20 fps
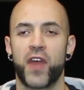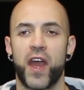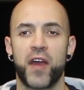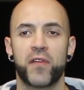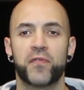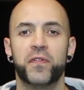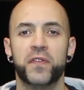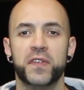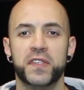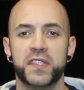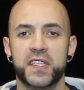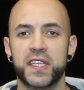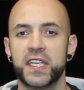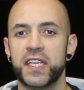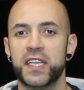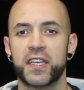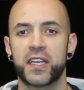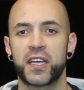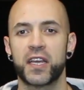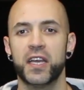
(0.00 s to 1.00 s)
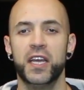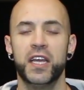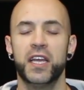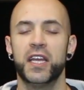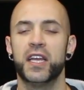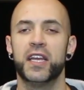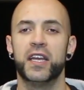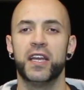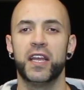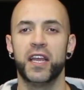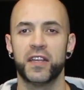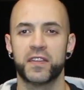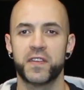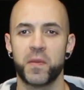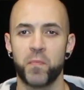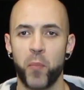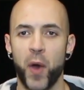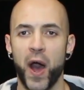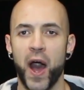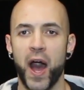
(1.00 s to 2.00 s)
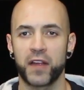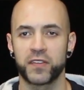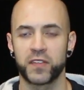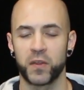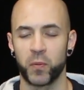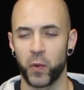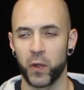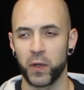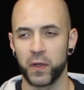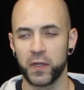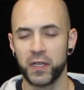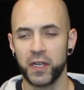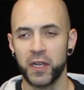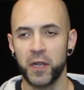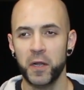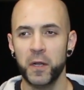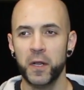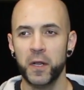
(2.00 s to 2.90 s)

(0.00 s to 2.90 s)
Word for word: that physique. It, it's impossible.